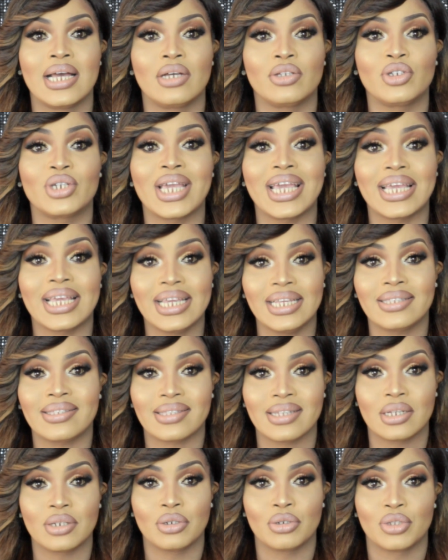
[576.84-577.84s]
you get
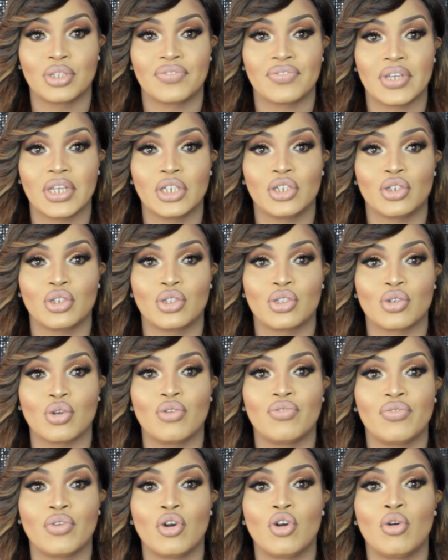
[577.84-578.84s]
instant notifications
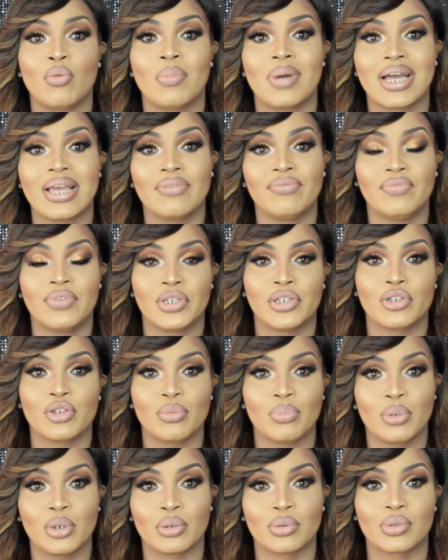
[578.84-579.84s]
of all my
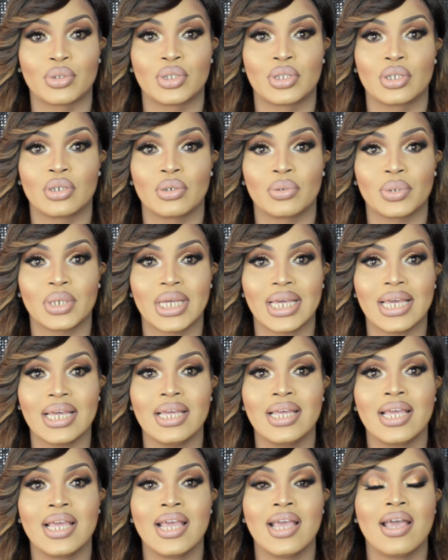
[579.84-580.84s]
video posts
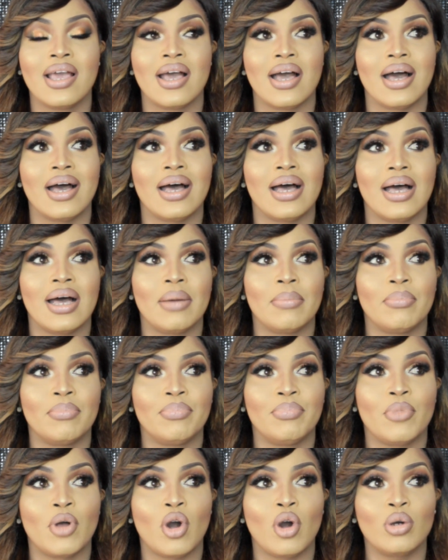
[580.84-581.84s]
okay
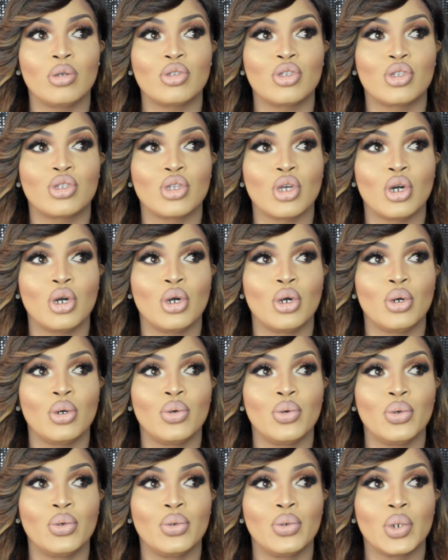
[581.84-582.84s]
um,
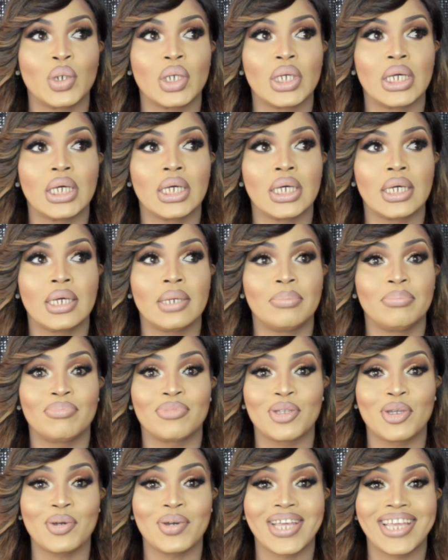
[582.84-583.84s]
also
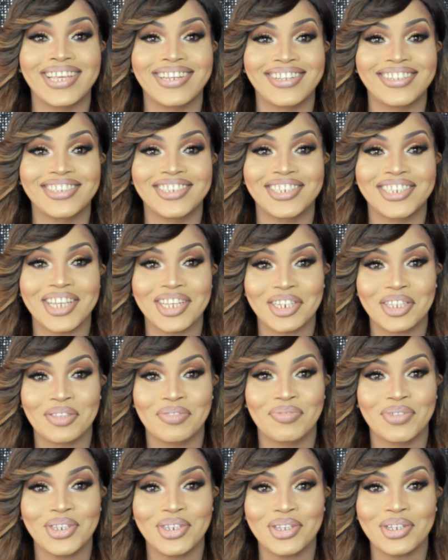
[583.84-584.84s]
um, go ahead and share
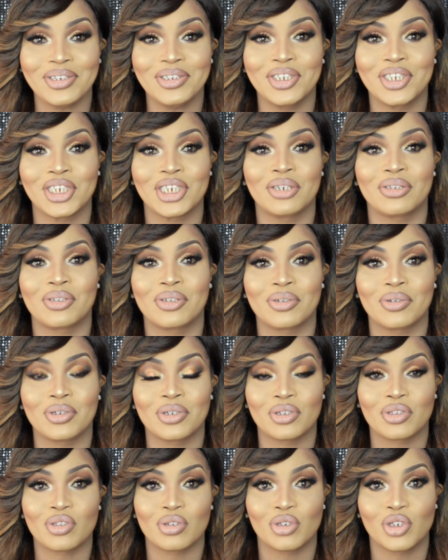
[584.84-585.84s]
this video share it on all
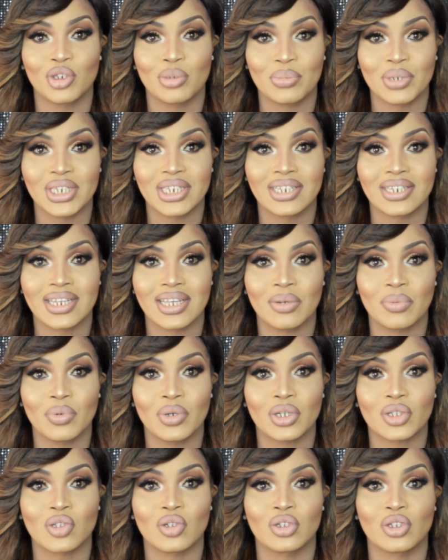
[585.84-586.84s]
your social media
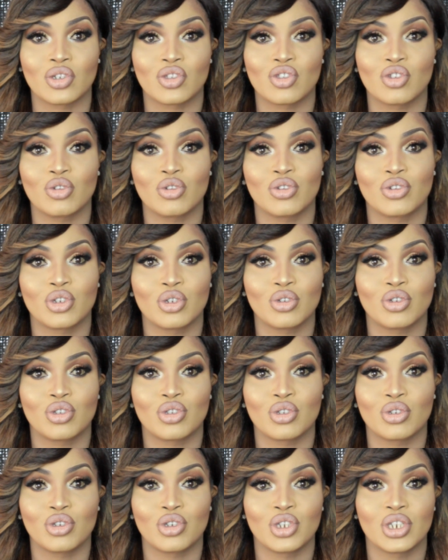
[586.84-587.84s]
networks on your social
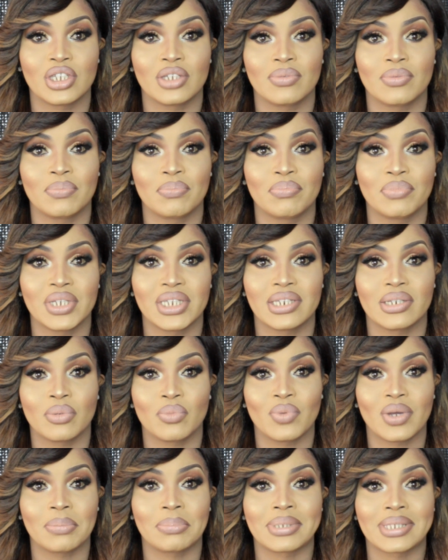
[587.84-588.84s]
social media
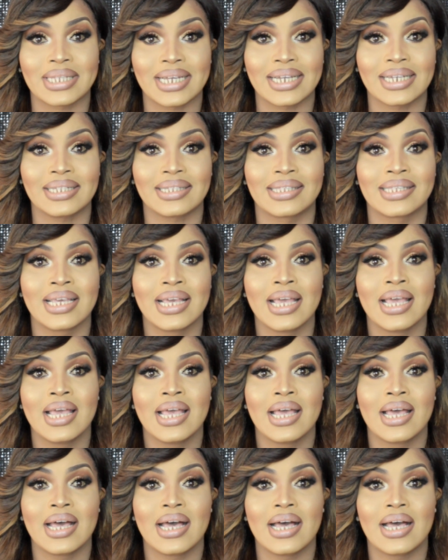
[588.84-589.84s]
websites
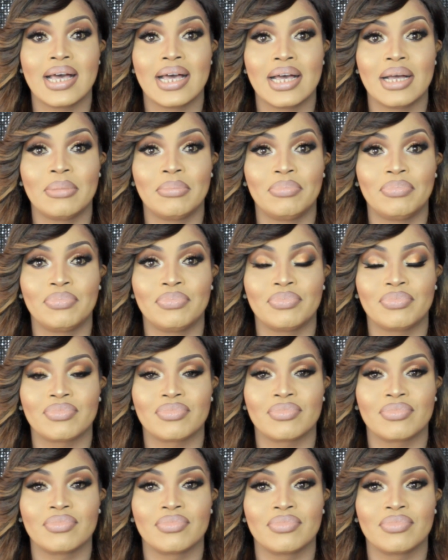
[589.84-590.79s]
um,